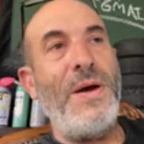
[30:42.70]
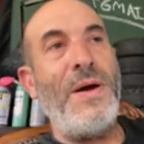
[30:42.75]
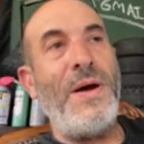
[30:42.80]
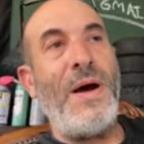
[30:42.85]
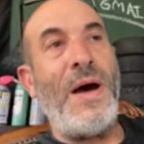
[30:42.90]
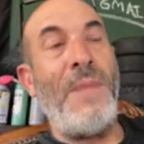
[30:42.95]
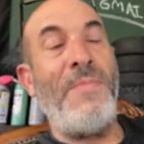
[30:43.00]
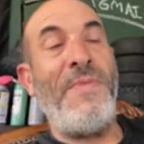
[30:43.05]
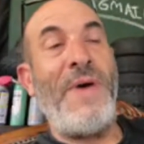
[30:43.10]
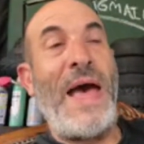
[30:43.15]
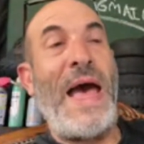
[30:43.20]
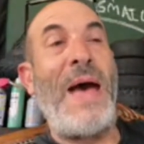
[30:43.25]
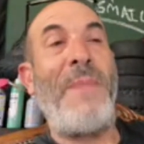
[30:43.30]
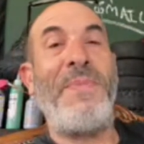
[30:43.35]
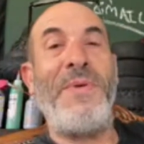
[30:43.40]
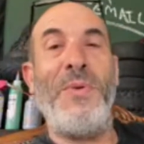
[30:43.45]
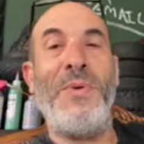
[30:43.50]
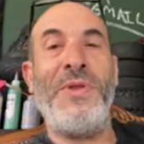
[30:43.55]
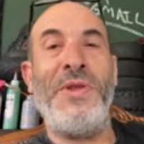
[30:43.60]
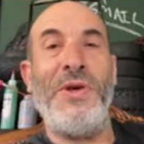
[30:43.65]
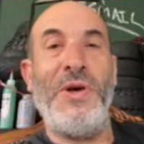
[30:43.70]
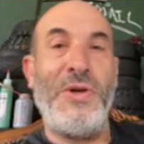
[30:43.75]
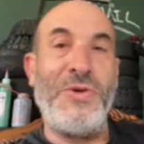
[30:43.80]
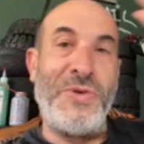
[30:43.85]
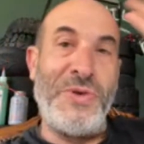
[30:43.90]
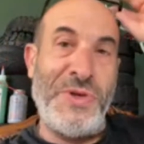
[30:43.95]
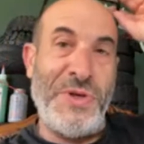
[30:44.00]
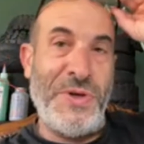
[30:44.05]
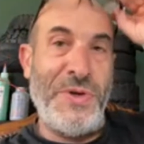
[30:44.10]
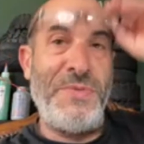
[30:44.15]
happy with the
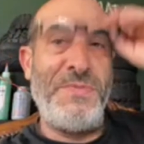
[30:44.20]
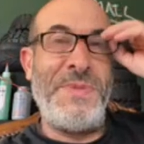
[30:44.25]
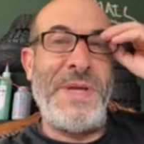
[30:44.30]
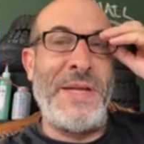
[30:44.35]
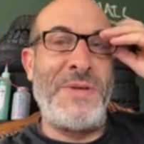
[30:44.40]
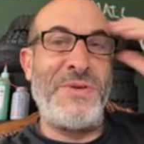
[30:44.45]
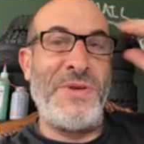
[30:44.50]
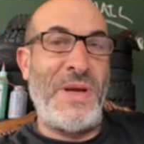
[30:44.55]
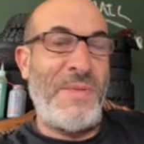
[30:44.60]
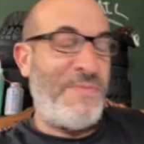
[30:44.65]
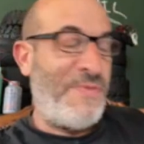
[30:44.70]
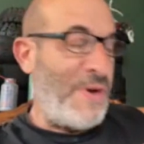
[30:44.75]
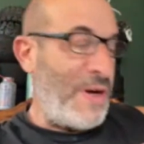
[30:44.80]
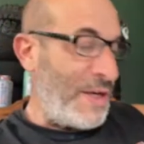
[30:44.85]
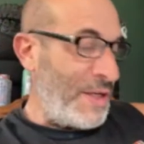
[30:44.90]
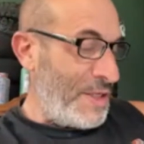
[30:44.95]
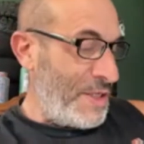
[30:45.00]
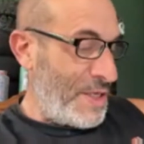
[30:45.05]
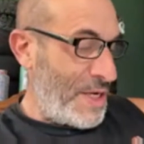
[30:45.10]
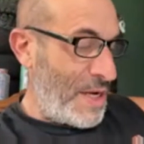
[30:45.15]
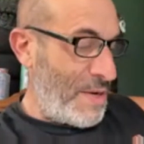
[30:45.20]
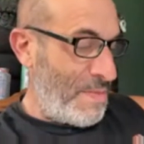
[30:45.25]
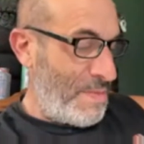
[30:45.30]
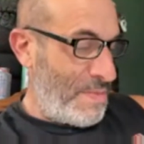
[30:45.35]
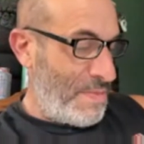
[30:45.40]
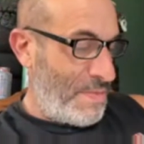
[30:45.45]
Ultra 2. That's what I'm fucking saying.